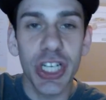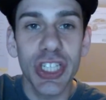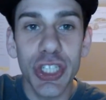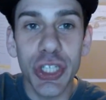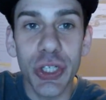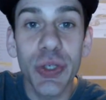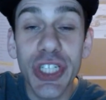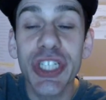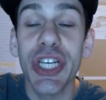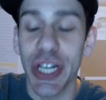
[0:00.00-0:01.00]

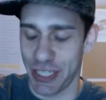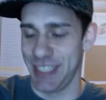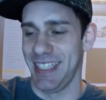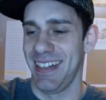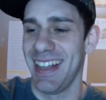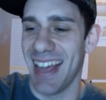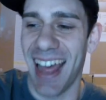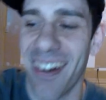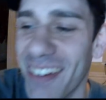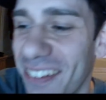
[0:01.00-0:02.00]
Stewed.
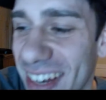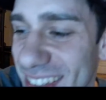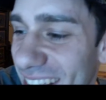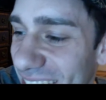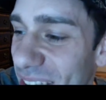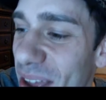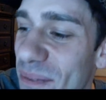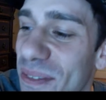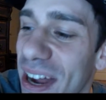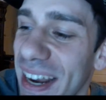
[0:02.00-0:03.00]
I don't know what it's called,
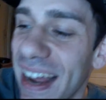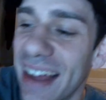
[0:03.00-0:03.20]
but